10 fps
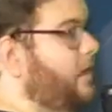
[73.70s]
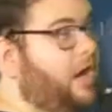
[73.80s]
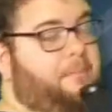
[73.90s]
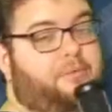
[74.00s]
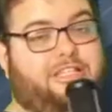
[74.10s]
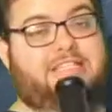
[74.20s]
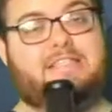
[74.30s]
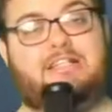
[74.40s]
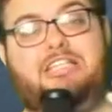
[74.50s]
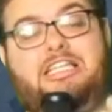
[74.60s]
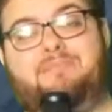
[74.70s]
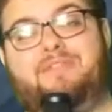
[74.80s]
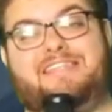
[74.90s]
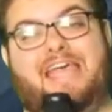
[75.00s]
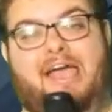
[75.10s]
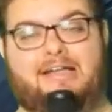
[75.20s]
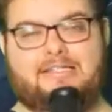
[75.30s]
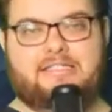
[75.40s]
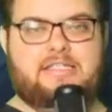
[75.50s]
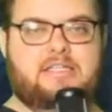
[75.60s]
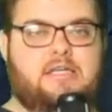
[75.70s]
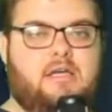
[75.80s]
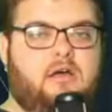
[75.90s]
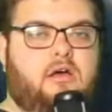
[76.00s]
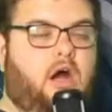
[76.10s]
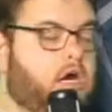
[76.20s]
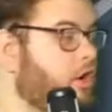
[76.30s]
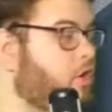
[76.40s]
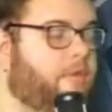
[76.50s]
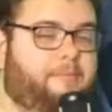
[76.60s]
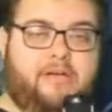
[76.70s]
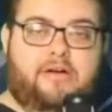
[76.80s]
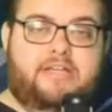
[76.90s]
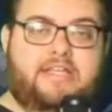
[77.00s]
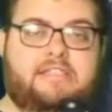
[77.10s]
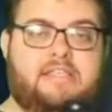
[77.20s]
please clean up the text on her abilities,